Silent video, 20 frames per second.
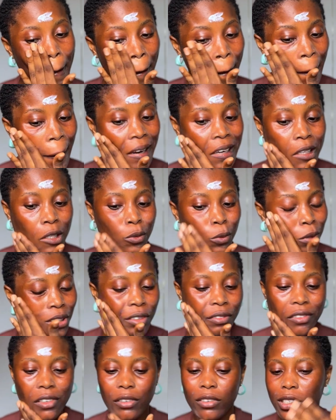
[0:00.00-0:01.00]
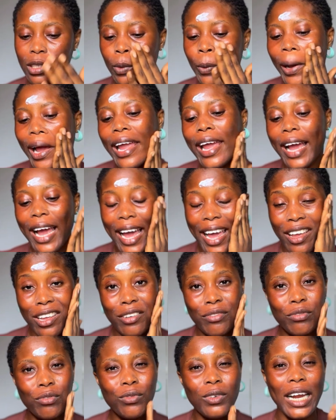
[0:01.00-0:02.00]
and it's one of the reasons why I
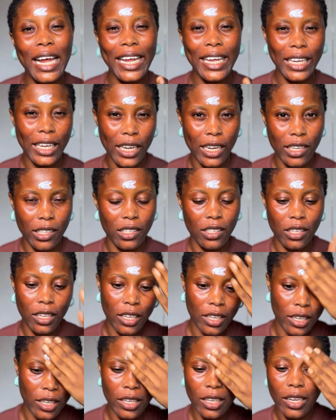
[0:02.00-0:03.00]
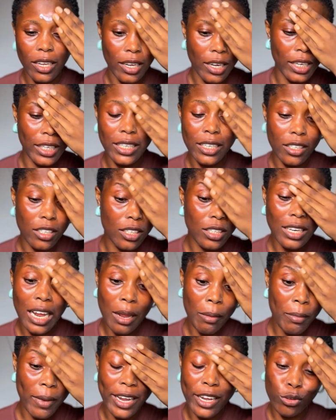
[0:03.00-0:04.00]
even like it. Yeah, each
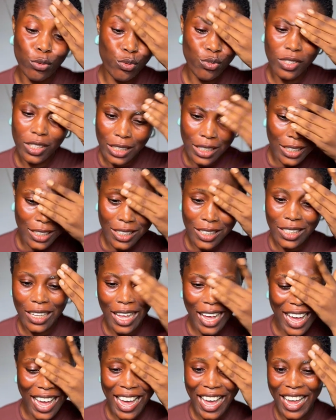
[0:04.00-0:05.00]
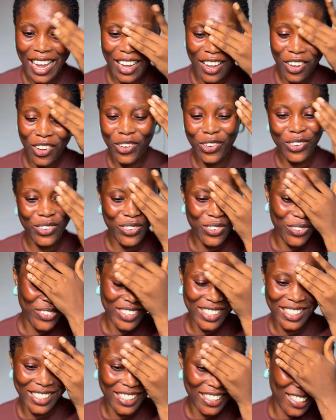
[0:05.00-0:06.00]
time I use it, I
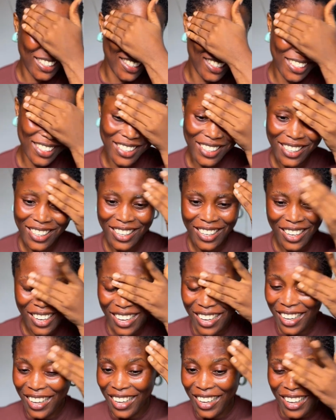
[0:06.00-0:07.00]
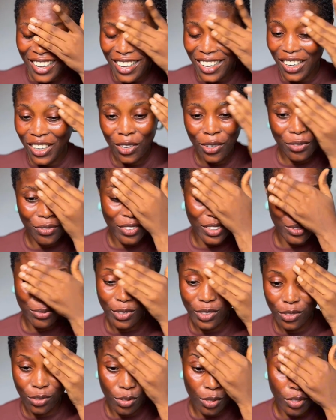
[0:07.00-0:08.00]
always love the
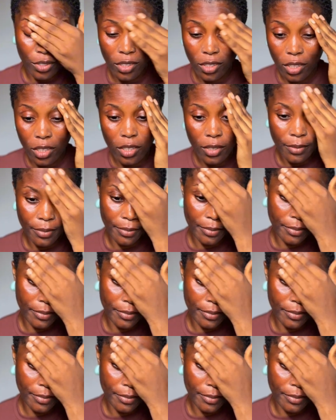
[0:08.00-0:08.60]
results,